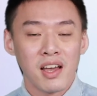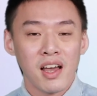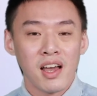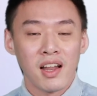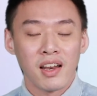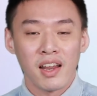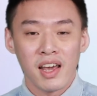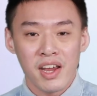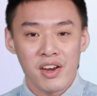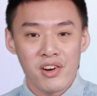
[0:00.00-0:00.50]

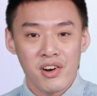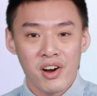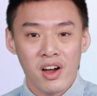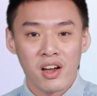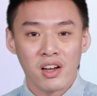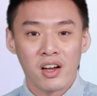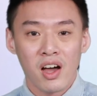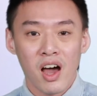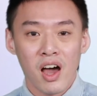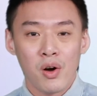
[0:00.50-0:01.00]
later
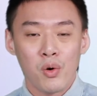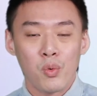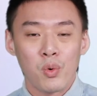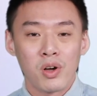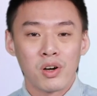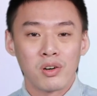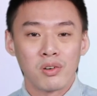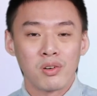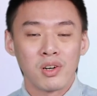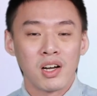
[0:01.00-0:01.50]
on I
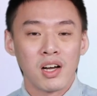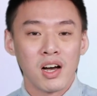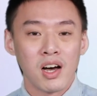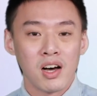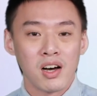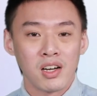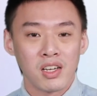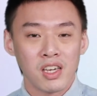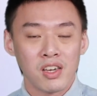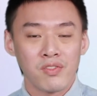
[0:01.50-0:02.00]
will
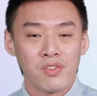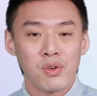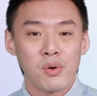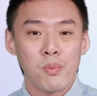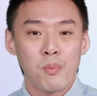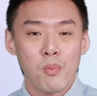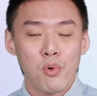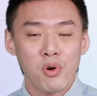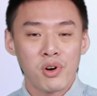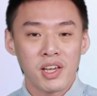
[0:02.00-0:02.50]
give you
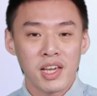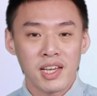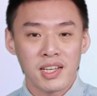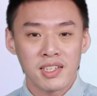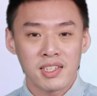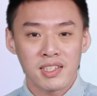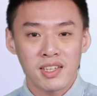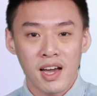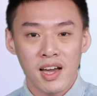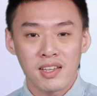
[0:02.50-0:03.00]
more
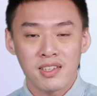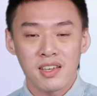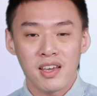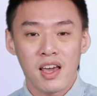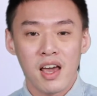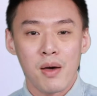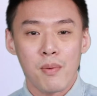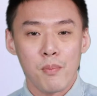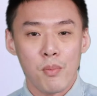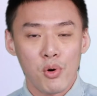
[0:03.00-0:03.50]
insights
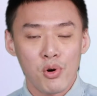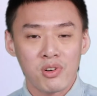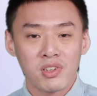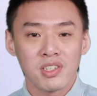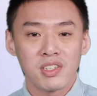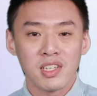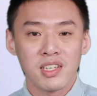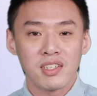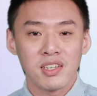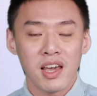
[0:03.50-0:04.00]
and more
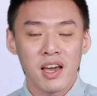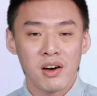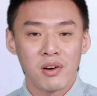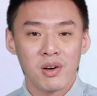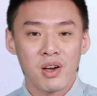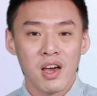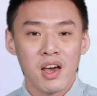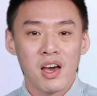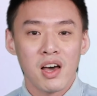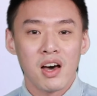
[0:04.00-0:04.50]
detail
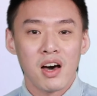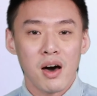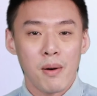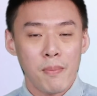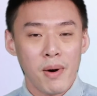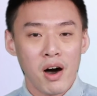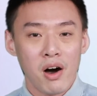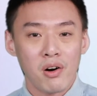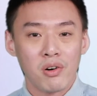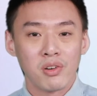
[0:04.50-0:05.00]

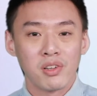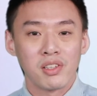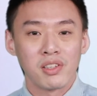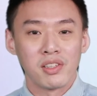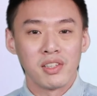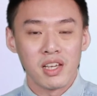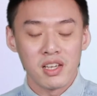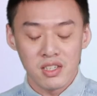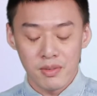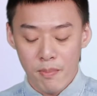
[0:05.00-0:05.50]
about
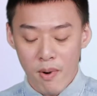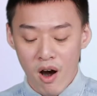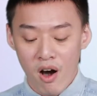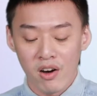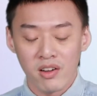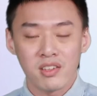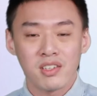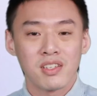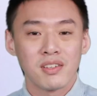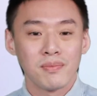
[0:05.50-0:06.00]
these
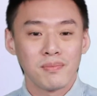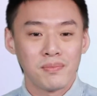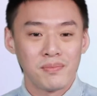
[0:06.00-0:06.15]
parts.